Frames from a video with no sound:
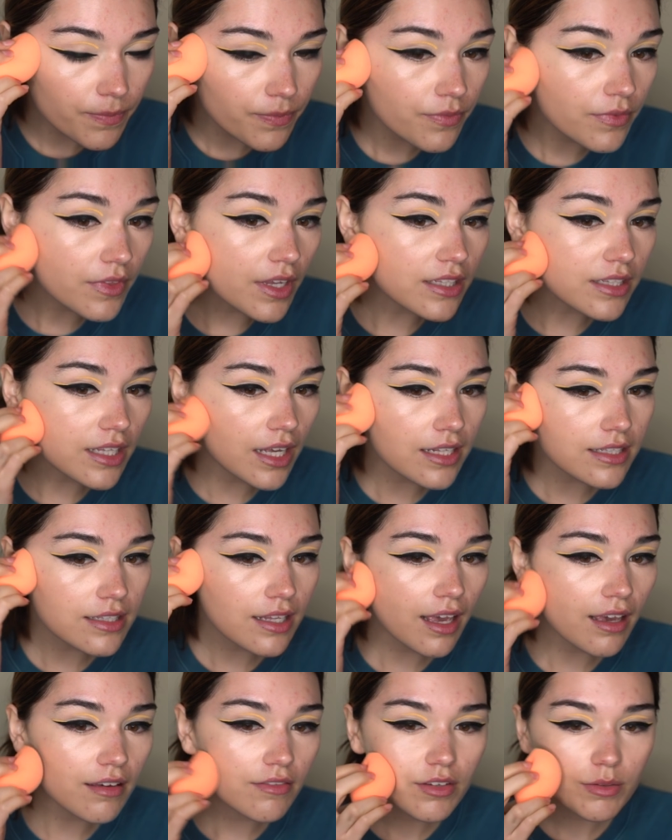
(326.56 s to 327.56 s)
Not as
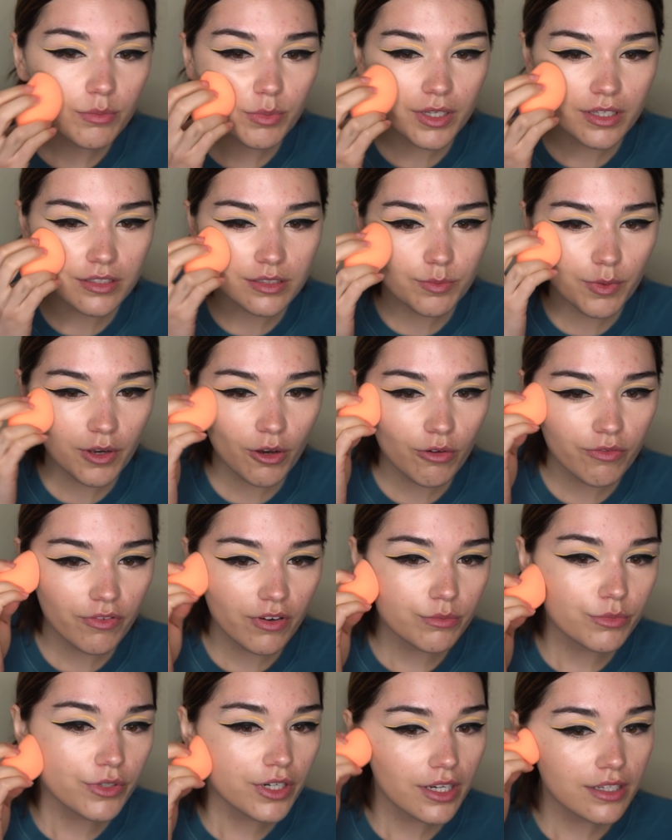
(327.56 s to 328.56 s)
heavy, because Power
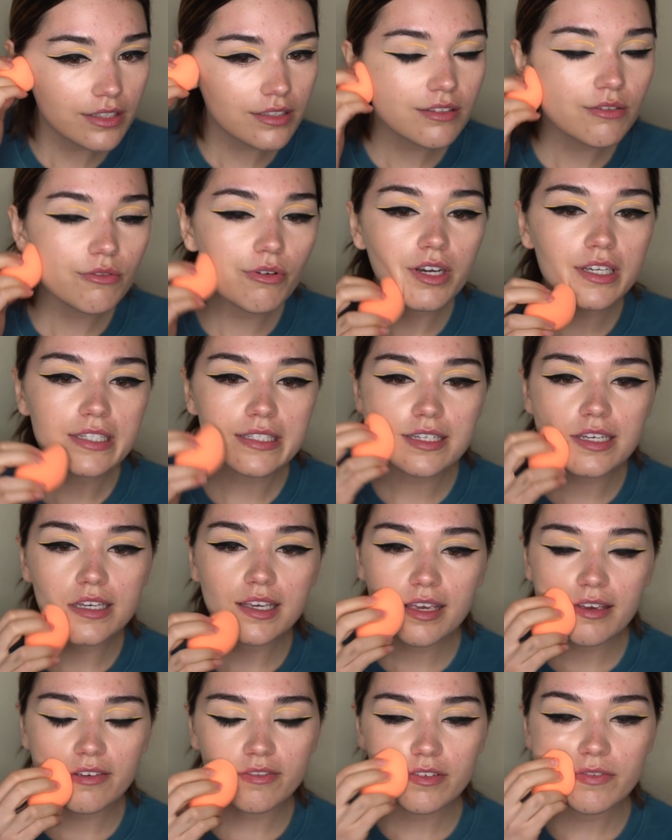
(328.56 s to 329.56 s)
Fabric is quite a
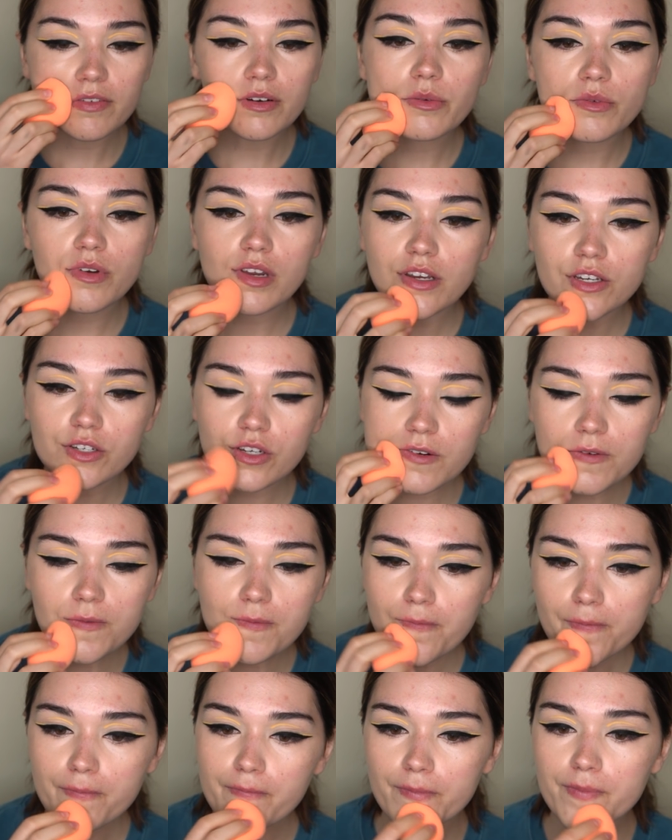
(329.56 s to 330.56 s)
heavy foundation.
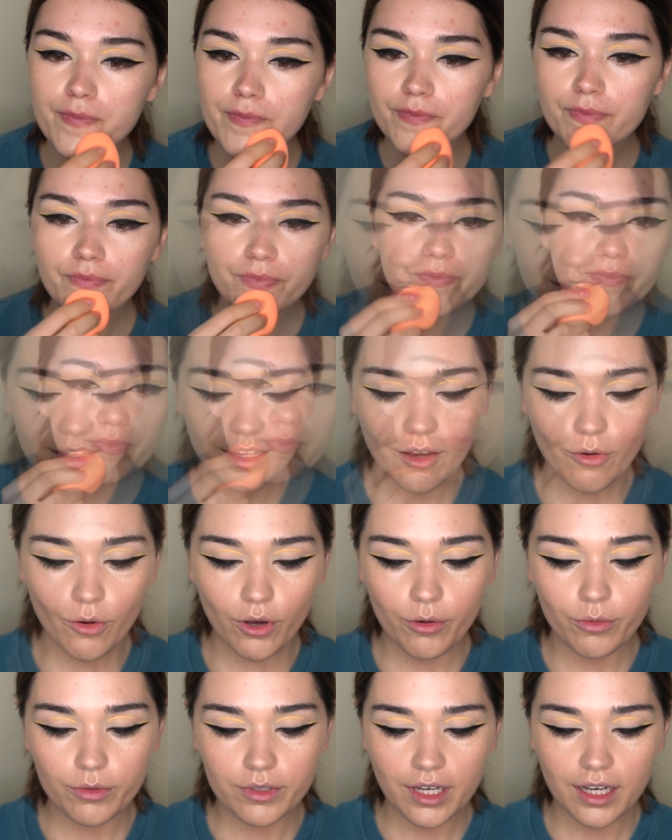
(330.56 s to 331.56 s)
And now
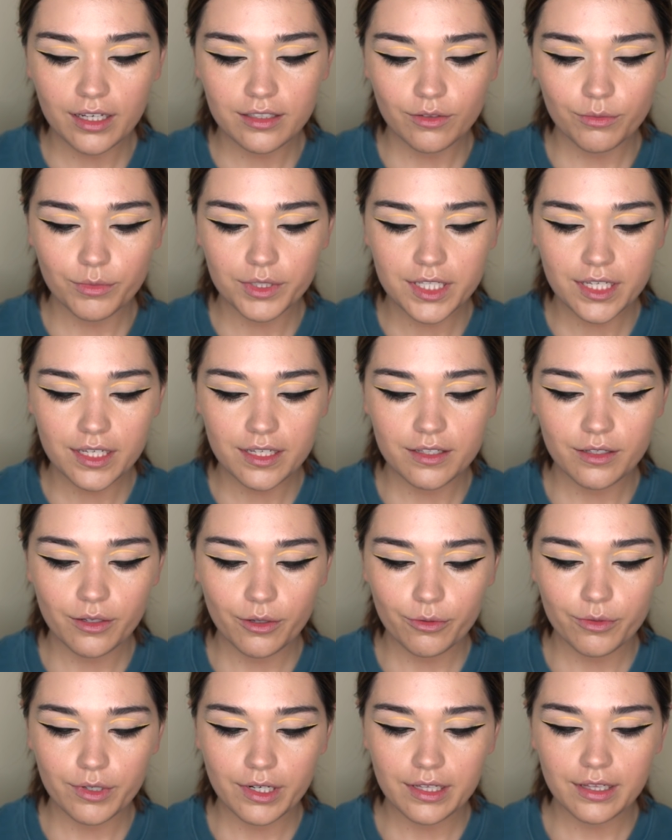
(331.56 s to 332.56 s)
I will add on my
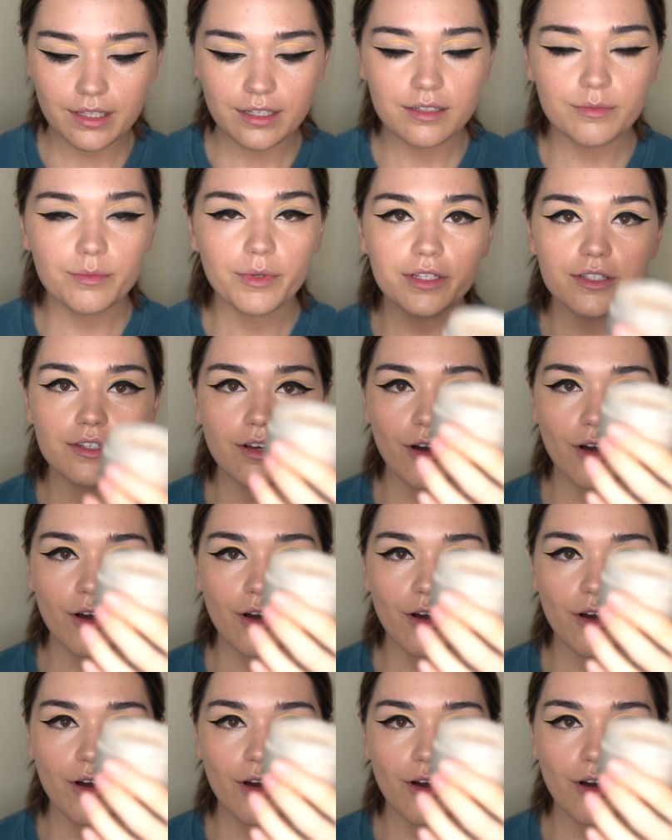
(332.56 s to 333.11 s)
T-zone a little bit